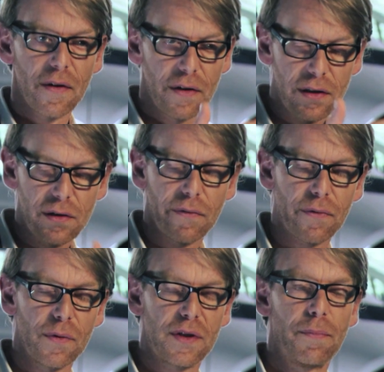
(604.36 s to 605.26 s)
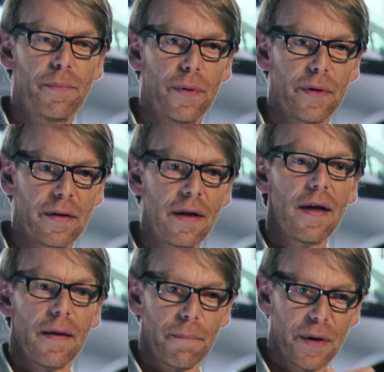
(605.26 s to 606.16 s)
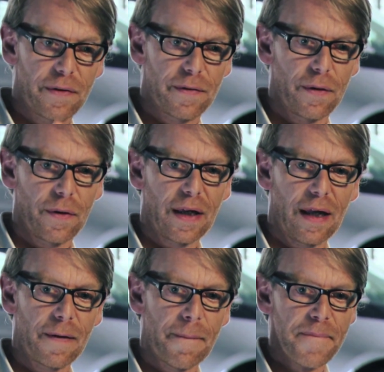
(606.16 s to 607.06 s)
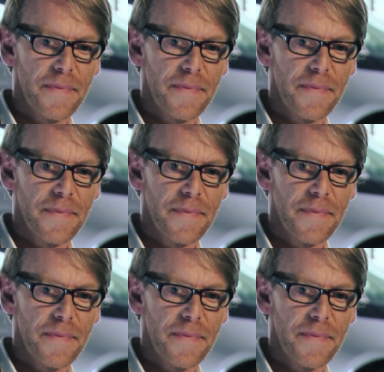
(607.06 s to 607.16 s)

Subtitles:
This is of course important, but again,